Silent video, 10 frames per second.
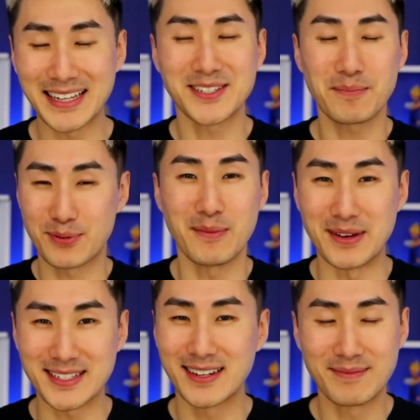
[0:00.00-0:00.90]
It's not
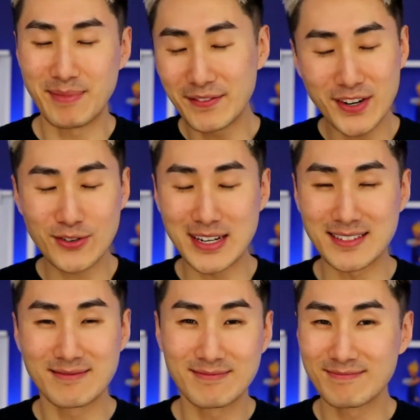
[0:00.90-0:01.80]
promised.
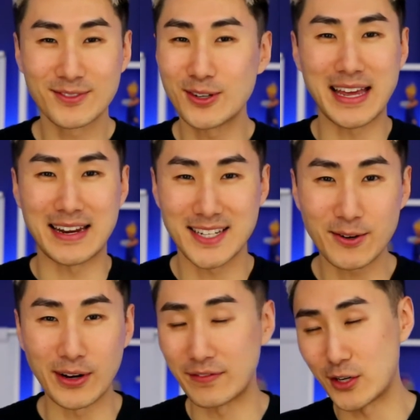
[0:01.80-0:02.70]
Beneficiaries could get
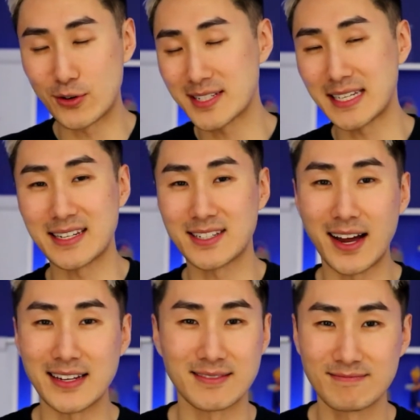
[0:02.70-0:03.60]
0 if the trustee
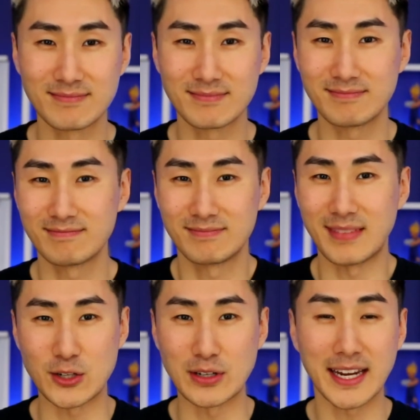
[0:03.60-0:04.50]
decides
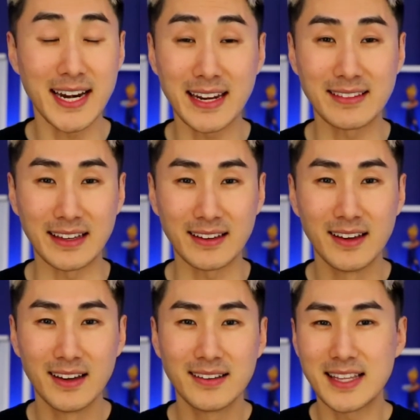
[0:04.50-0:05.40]
they shouldn't get anything.
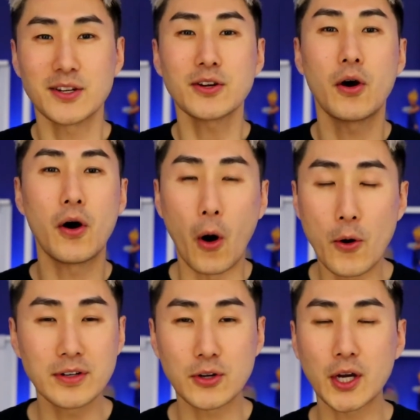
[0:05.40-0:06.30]
There's no
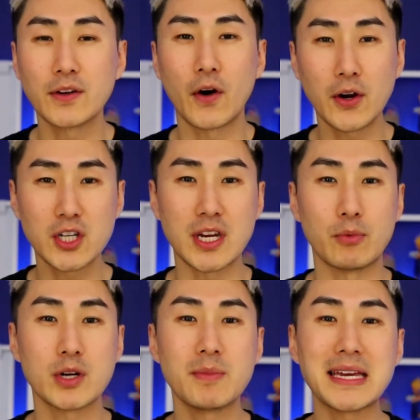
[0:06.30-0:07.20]
own token of ownership,
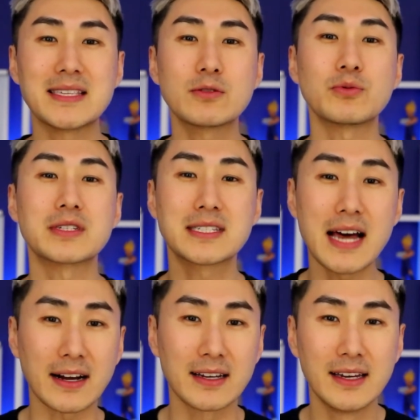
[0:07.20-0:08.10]
which means this will
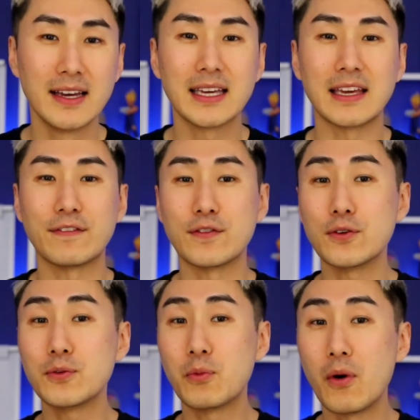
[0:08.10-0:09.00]
suck if
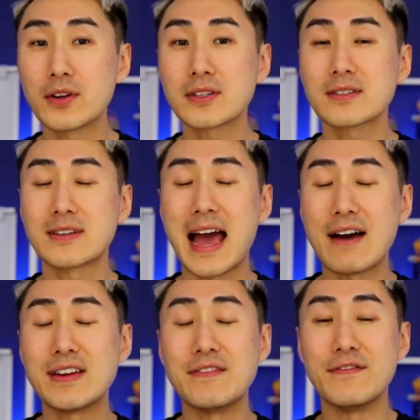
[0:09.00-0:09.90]
you want to
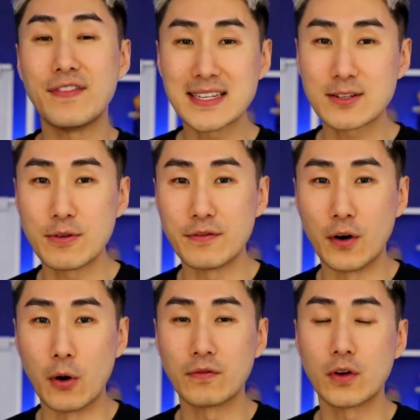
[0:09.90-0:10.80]
have an investor
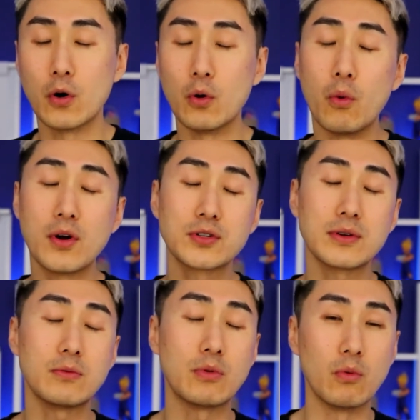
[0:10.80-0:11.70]
involved or want
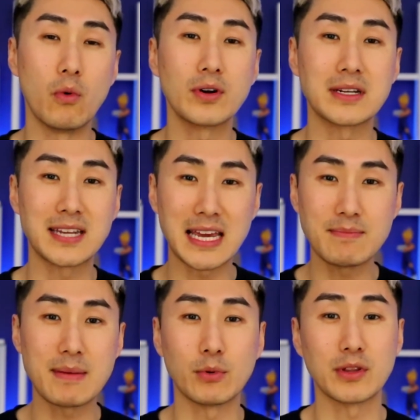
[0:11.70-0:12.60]
to reward a team
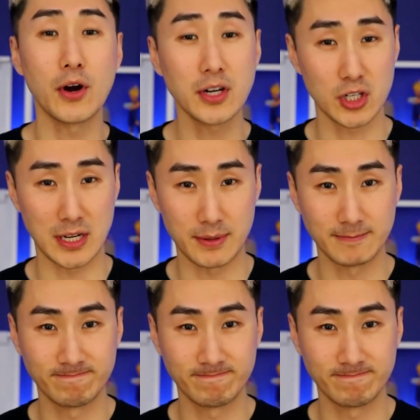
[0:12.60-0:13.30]
member with ownership.